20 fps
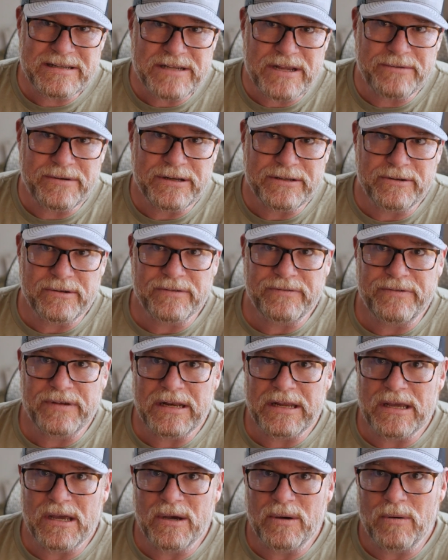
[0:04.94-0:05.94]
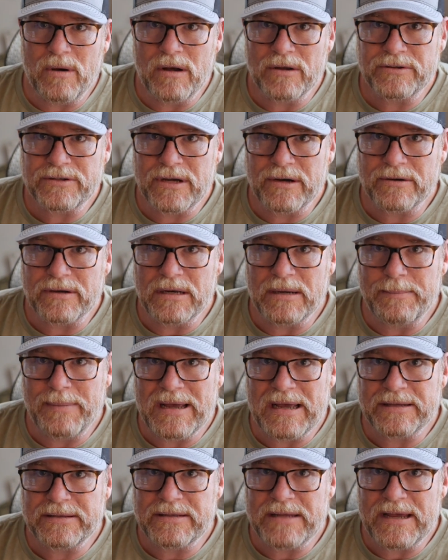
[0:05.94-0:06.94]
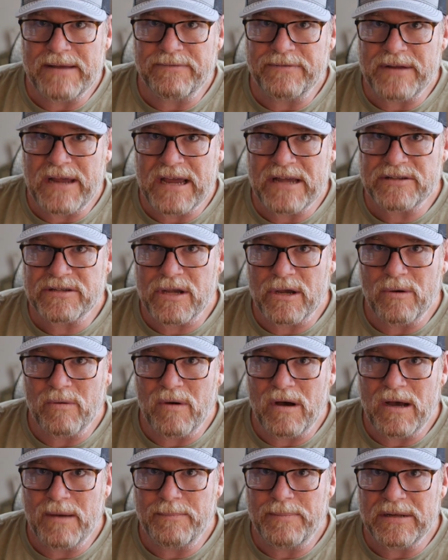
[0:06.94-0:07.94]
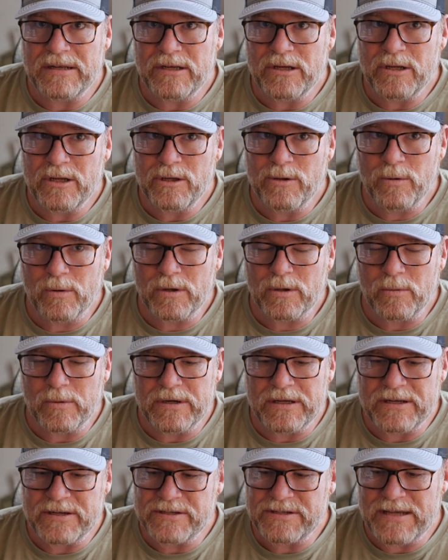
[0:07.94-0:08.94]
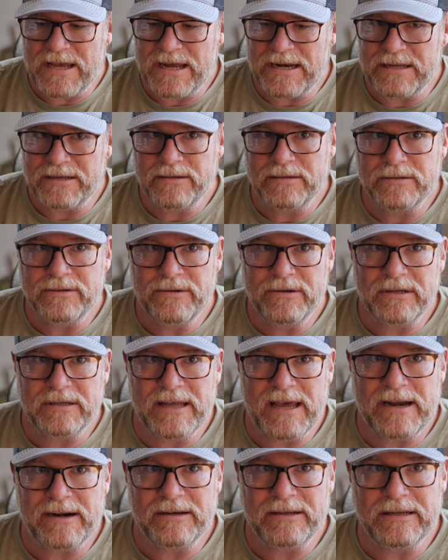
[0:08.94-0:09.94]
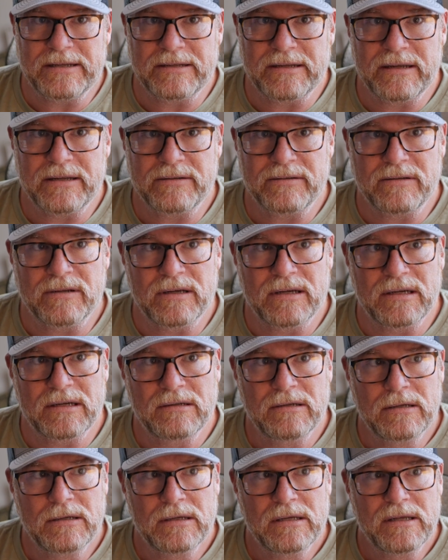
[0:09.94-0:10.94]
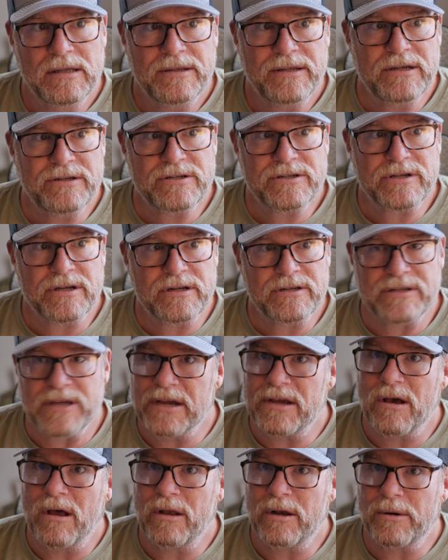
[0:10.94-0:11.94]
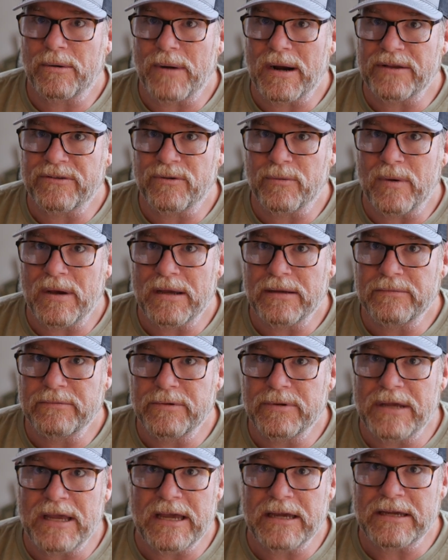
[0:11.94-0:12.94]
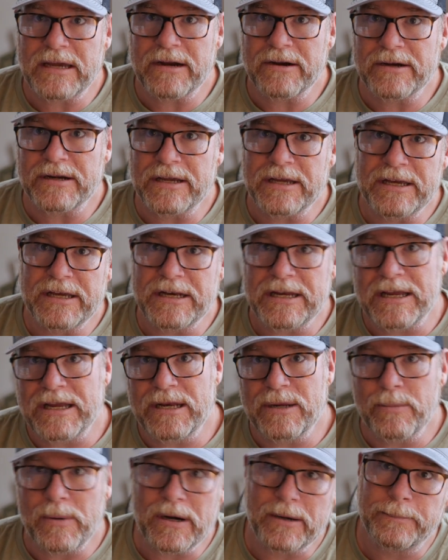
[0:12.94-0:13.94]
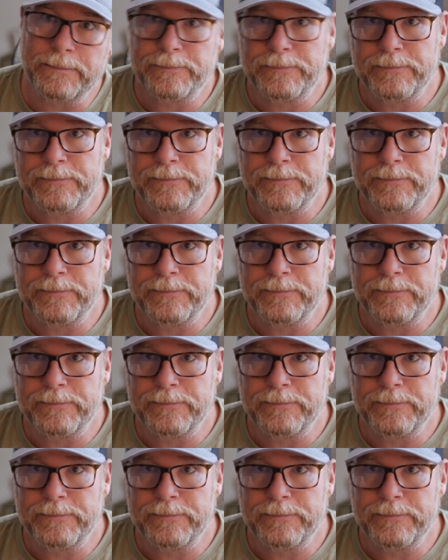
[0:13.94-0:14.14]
getting ready to do a video talking about that fiasco up in New York where they decided unilaterally that uh, they're just going to take all our rights away. You can't carry a gun anywhere